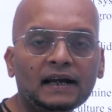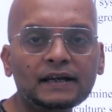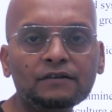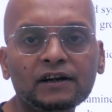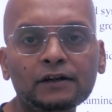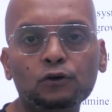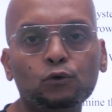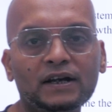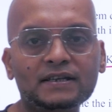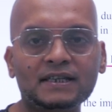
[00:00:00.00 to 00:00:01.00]
anyone
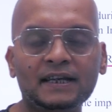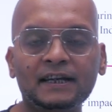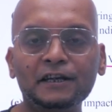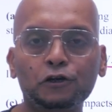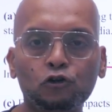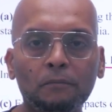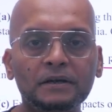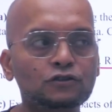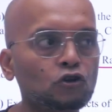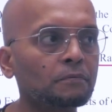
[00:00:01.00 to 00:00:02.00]
who has taken
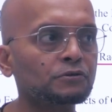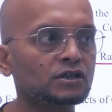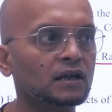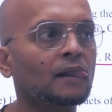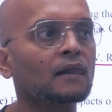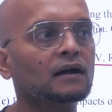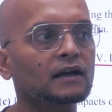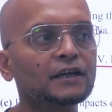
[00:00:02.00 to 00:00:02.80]
economics optional,